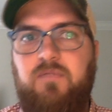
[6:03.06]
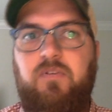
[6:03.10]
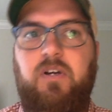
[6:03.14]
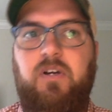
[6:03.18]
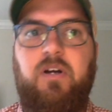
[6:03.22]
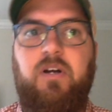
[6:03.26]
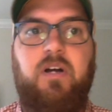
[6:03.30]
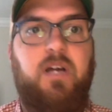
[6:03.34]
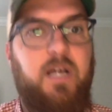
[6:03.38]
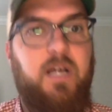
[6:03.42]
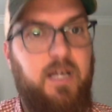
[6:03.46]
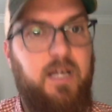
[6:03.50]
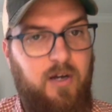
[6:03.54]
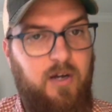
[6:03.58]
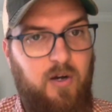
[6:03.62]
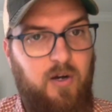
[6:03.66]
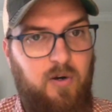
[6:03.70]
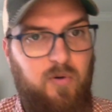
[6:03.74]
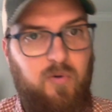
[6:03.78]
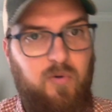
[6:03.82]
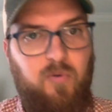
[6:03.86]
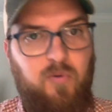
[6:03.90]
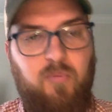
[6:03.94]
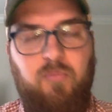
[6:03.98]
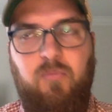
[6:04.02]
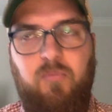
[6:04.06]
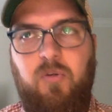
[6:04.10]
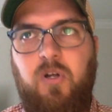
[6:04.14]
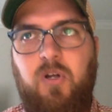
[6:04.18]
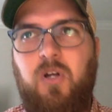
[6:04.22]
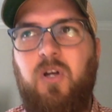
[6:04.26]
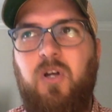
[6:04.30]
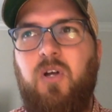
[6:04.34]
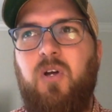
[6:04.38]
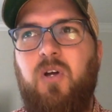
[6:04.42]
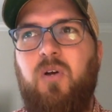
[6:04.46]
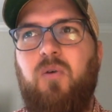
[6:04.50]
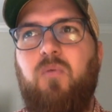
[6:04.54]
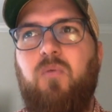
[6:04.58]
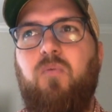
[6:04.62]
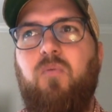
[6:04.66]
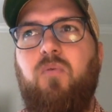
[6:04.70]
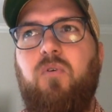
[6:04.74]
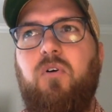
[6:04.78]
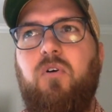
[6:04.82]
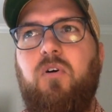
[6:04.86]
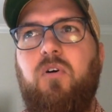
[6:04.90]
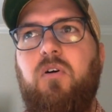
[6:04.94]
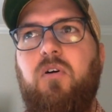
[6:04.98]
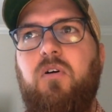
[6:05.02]
era at home
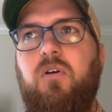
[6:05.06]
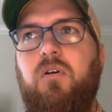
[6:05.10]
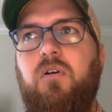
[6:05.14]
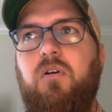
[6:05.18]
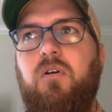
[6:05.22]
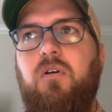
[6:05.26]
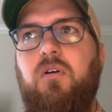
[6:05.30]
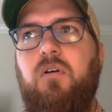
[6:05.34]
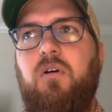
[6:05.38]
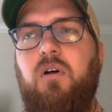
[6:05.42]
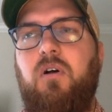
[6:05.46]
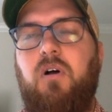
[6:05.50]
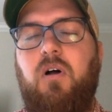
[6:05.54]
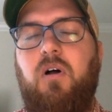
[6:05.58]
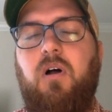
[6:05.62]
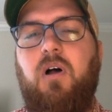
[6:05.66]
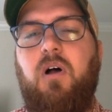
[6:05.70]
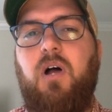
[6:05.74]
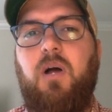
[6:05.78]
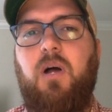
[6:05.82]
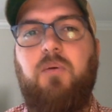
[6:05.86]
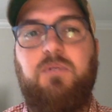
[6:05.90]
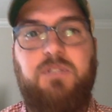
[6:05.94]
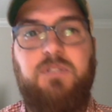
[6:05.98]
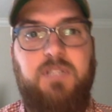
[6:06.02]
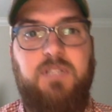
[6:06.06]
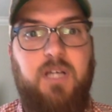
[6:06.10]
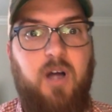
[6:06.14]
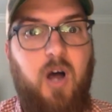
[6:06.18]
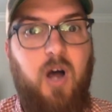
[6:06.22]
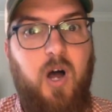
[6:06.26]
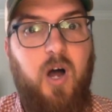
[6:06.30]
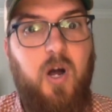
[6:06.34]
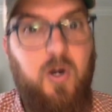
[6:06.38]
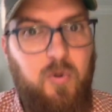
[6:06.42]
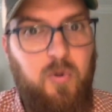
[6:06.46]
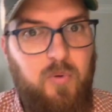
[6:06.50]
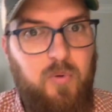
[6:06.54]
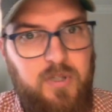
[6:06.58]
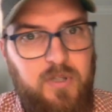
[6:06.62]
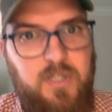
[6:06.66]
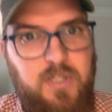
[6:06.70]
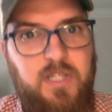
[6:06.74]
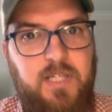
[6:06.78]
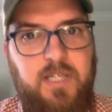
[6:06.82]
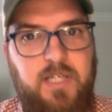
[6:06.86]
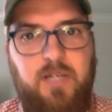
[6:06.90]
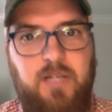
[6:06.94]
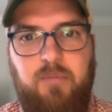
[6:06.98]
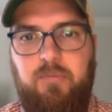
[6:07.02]
were, I would say,
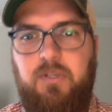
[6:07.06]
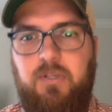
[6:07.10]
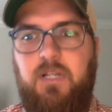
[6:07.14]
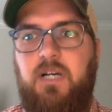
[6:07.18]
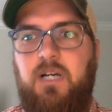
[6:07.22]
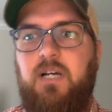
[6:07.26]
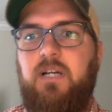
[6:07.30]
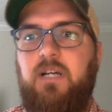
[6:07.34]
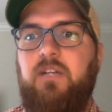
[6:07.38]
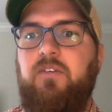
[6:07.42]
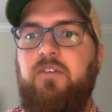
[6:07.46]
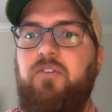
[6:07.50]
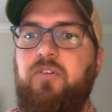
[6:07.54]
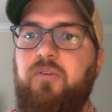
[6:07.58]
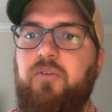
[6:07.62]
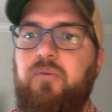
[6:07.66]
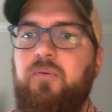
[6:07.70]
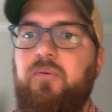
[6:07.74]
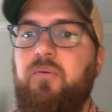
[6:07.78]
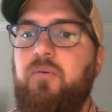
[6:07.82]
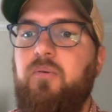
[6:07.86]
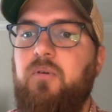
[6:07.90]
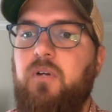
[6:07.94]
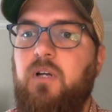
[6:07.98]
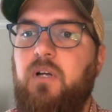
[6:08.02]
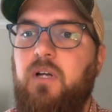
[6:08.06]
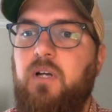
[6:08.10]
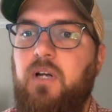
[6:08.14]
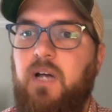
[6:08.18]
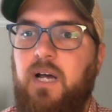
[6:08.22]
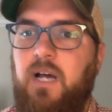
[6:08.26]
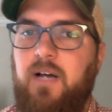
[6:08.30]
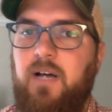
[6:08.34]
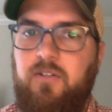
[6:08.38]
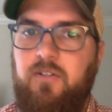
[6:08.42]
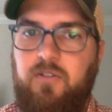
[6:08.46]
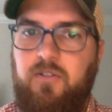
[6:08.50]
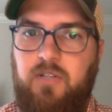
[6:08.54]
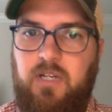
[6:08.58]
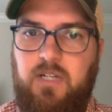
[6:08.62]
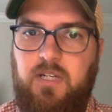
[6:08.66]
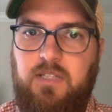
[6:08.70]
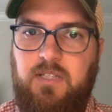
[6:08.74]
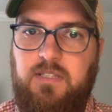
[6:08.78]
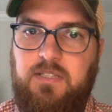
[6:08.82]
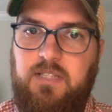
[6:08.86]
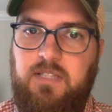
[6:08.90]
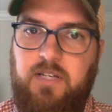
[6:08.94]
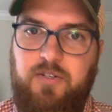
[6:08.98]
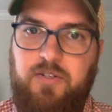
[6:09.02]
awkwardly applied to how the
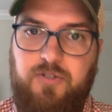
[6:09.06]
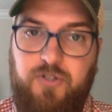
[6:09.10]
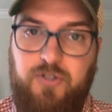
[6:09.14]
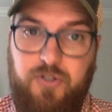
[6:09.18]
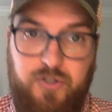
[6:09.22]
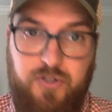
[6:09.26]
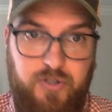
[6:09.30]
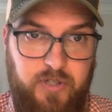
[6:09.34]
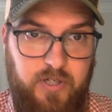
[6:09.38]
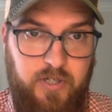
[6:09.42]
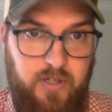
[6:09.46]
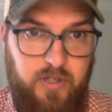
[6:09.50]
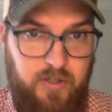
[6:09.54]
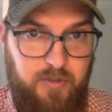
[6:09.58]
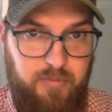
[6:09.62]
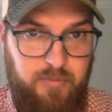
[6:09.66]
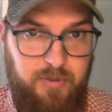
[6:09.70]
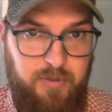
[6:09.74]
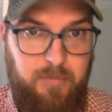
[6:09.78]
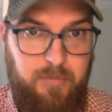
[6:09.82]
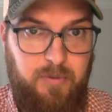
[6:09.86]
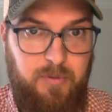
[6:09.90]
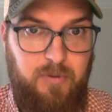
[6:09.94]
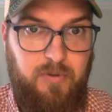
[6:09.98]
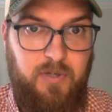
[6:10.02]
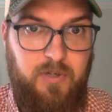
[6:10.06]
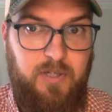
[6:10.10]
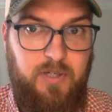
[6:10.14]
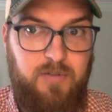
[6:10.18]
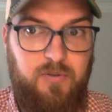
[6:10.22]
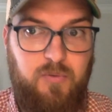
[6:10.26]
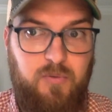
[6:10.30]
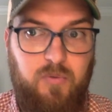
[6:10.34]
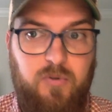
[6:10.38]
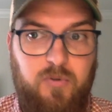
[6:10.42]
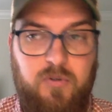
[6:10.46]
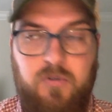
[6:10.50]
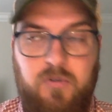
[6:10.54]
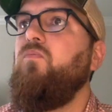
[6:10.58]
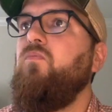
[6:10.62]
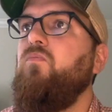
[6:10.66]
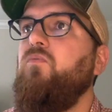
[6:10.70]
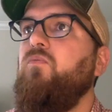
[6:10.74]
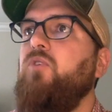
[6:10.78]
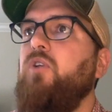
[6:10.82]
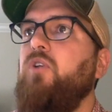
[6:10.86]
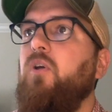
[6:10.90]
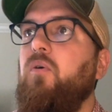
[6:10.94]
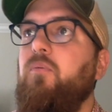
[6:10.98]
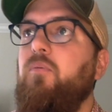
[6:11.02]
United States should treat other people around the world.
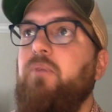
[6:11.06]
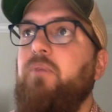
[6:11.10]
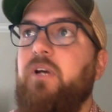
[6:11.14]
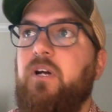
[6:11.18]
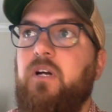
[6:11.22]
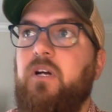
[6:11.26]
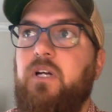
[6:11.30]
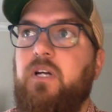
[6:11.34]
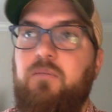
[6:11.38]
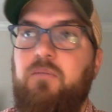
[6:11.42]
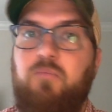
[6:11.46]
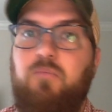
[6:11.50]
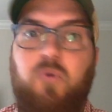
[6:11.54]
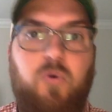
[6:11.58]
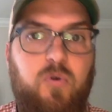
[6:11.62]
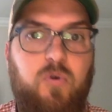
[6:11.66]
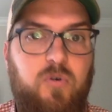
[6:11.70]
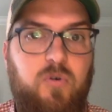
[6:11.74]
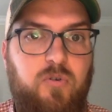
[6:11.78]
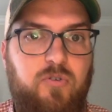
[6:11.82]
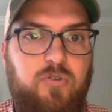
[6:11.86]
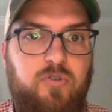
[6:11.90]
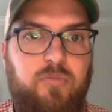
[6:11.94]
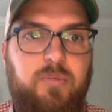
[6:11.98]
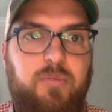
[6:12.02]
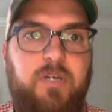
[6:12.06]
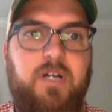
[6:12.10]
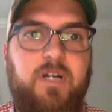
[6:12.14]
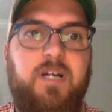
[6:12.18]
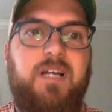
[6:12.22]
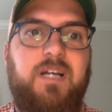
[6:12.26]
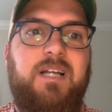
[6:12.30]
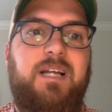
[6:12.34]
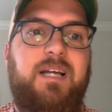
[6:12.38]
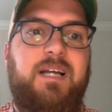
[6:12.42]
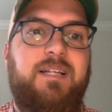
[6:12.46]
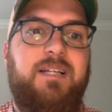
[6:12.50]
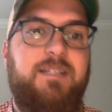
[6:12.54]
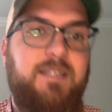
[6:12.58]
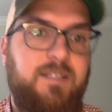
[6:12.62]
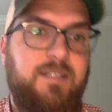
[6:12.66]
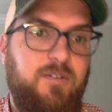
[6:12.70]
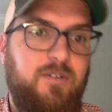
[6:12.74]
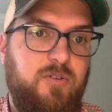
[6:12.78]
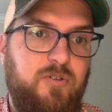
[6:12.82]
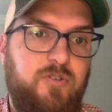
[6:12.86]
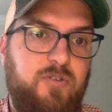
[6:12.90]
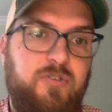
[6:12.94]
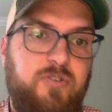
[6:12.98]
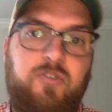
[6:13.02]
American morals, American
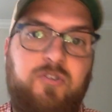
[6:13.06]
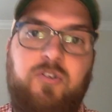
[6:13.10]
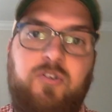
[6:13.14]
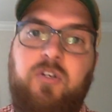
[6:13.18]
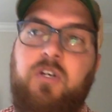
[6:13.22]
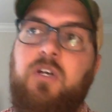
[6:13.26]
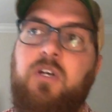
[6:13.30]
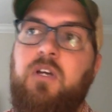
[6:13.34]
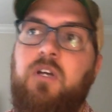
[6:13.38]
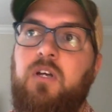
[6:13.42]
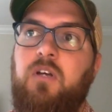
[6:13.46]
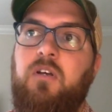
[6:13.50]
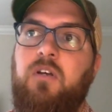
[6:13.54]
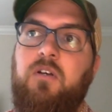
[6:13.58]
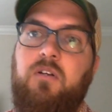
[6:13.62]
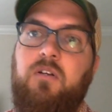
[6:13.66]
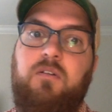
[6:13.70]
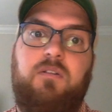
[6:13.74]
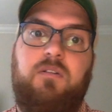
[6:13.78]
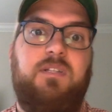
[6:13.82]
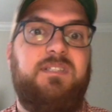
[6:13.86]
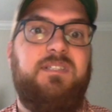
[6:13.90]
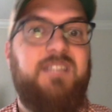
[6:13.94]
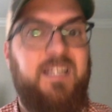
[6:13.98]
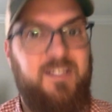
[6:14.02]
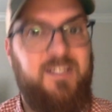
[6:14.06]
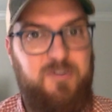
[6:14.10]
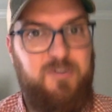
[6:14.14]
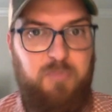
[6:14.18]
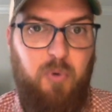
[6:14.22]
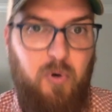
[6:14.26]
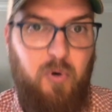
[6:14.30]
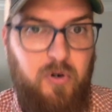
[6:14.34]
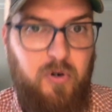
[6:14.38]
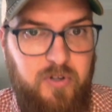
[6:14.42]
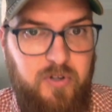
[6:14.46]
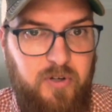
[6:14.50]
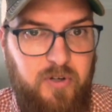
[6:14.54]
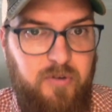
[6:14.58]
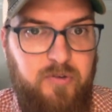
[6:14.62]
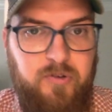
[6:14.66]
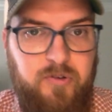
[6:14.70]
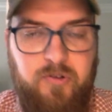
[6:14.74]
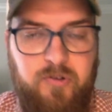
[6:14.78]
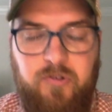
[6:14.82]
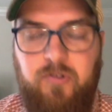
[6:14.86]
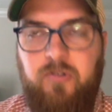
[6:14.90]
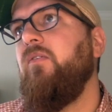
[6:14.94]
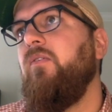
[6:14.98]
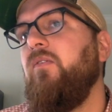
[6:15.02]
ideals, let's export
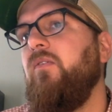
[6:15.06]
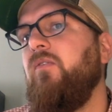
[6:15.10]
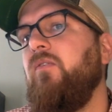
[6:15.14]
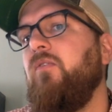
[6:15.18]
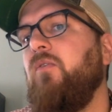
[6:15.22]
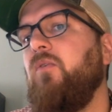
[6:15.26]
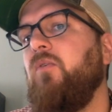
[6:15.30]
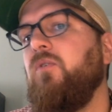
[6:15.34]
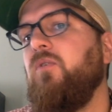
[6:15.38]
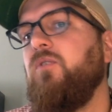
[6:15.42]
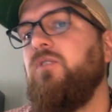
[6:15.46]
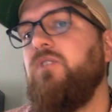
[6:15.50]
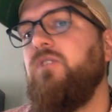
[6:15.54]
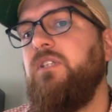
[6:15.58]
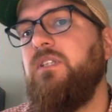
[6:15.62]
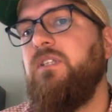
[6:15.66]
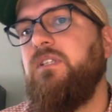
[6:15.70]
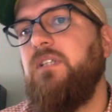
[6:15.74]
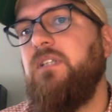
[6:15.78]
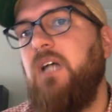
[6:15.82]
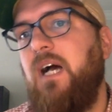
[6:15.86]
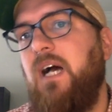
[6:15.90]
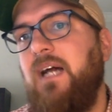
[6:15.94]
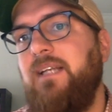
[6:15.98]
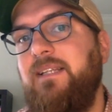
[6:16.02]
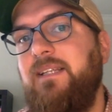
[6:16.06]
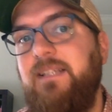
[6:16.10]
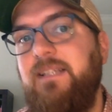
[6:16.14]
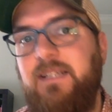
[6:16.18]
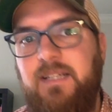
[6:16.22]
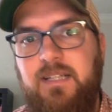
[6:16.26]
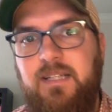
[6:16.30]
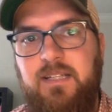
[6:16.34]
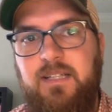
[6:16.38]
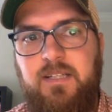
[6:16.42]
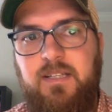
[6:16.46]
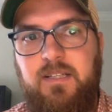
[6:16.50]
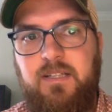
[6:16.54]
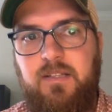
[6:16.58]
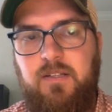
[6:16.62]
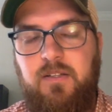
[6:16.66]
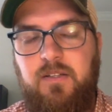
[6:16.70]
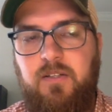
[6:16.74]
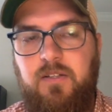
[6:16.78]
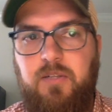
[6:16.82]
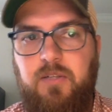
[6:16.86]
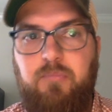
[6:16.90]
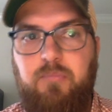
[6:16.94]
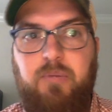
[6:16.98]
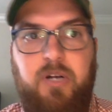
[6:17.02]
those. Of course, this idea that
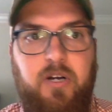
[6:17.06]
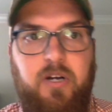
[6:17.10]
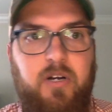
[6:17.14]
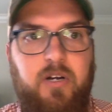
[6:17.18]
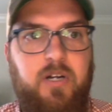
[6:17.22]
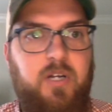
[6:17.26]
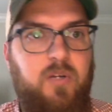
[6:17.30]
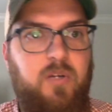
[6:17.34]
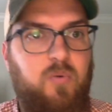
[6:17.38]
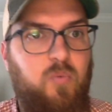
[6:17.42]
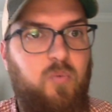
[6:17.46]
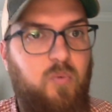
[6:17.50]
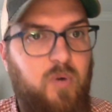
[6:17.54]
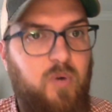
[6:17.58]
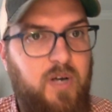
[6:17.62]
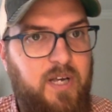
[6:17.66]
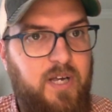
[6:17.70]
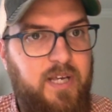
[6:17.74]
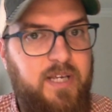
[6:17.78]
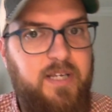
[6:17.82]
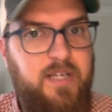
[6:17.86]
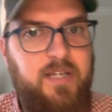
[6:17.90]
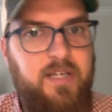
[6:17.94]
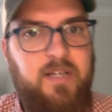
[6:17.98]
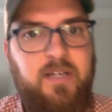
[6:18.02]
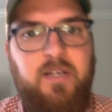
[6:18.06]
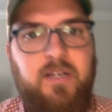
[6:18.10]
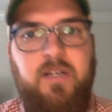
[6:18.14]
the American way